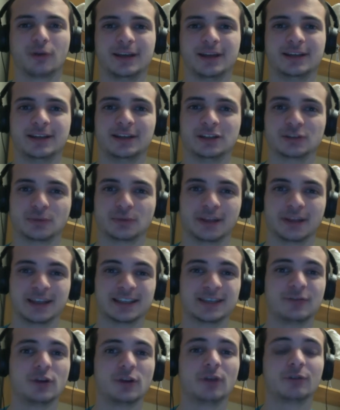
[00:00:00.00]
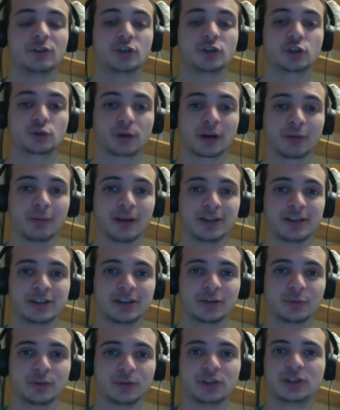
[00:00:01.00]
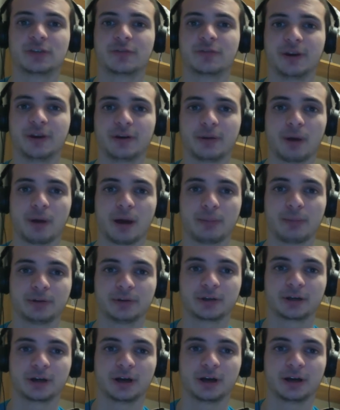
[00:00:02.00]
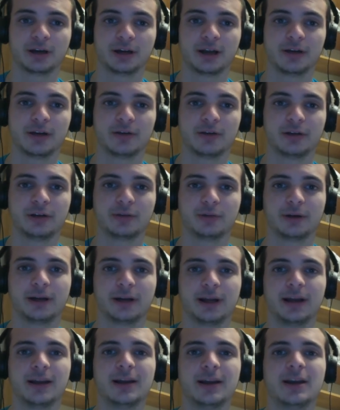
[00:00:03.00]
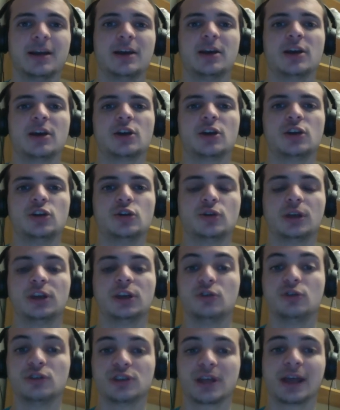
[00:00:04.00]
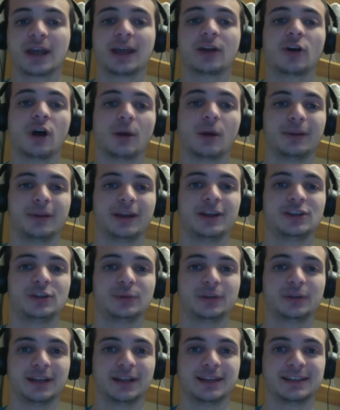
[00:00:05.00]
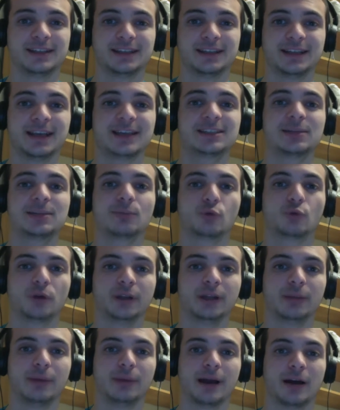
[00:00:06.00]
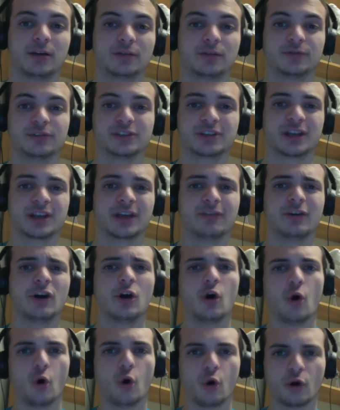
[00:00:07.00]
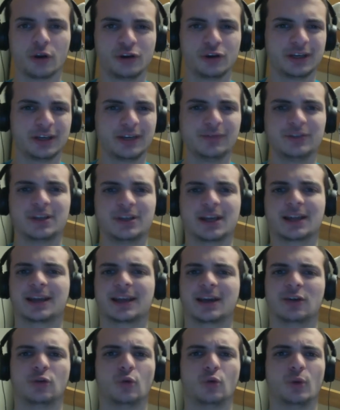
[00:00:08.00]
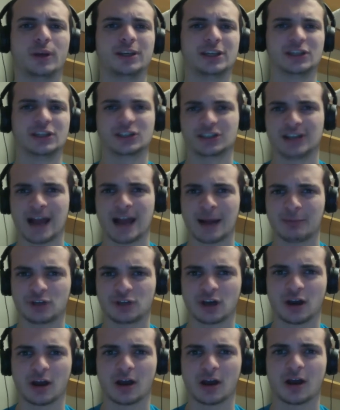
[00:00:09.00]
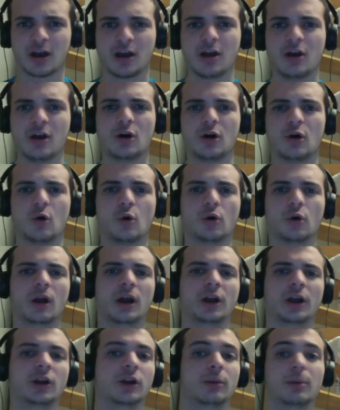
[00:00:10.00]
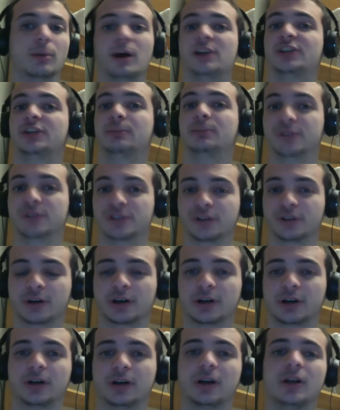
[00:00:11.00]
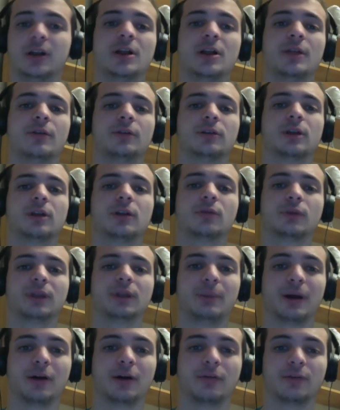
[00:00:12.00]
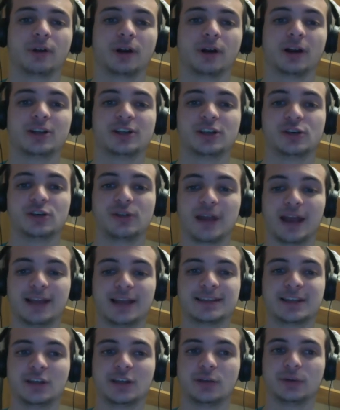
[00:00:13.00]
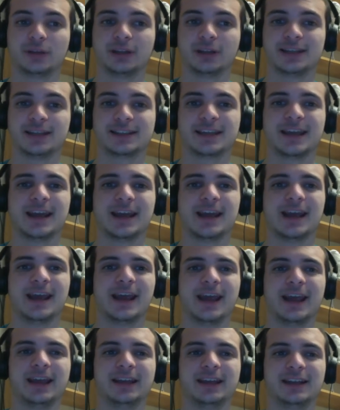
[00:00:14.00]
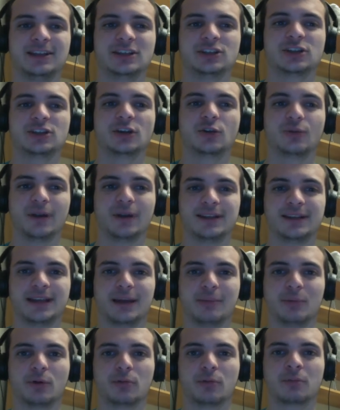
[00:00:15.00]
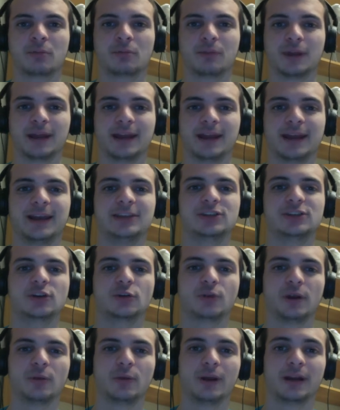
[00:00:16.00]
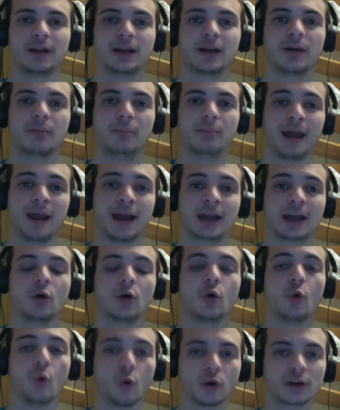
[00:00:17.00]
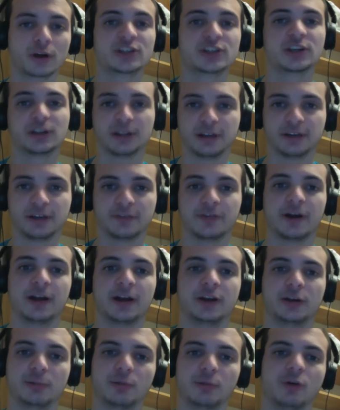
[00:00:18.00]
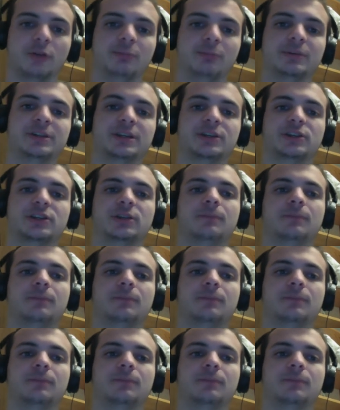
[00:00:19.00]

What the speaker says: deals with this. If you have a Shrinkmeister, which is a very popular card now in Arena, you can use that in combination with this to take some really powerful stuff. Or you can even take like an Oasis Snapjaw or a Gurabashi Berserker. There are a lot of really powerful cards that you can steal with this, and it's just a great tempo play. It's a great way to come back or solidify your board position.